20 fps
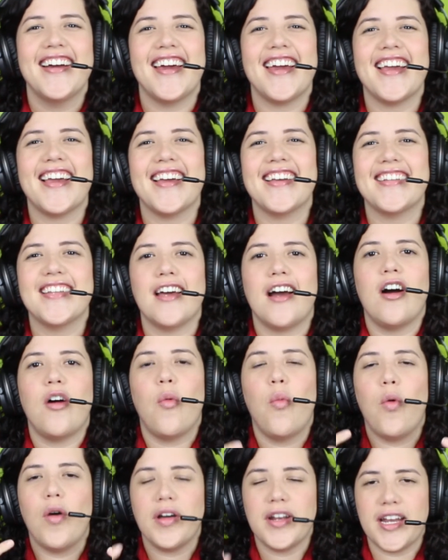And
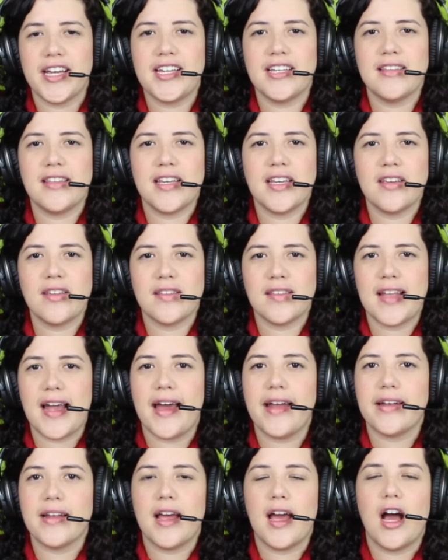what I can tell you is
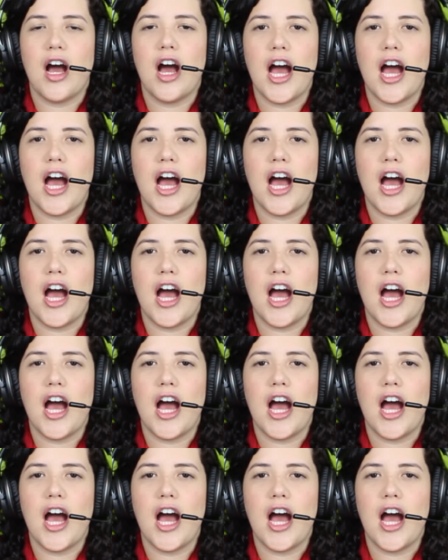that